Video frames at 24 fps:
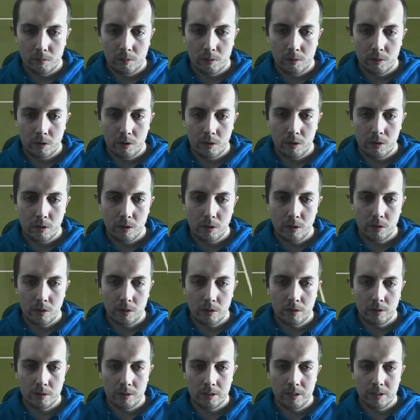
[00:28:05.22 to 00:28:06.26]
Oh,
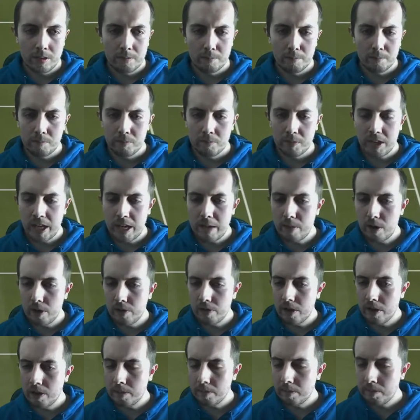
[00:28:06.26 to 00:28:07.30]
game
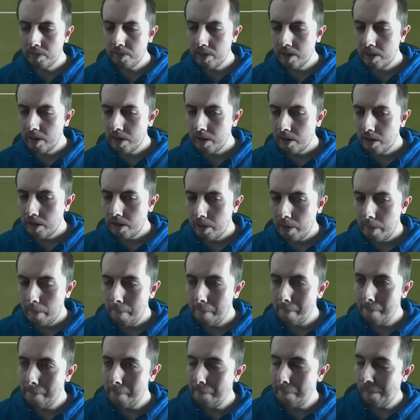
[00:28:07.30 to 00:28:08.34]
over.
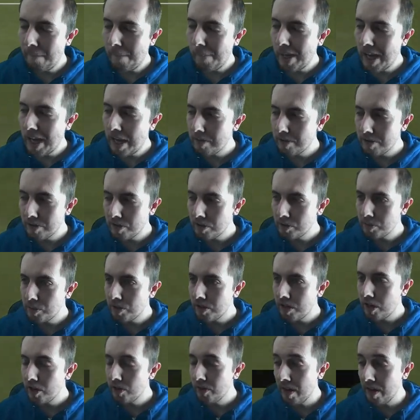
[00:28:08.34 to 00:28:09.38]
Game over at this
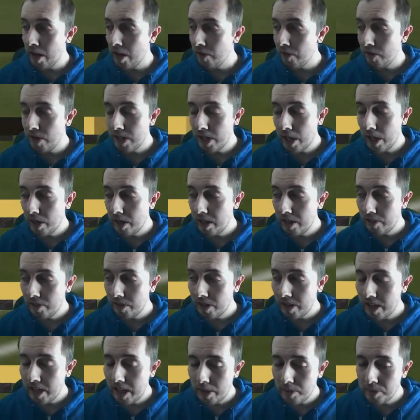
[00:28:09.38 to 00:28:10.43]
point. I don't care if
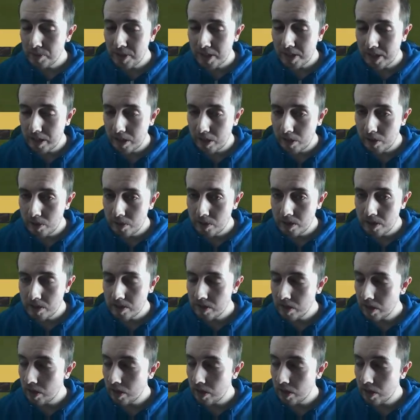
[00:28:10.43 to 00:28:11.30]
he comes back and loses.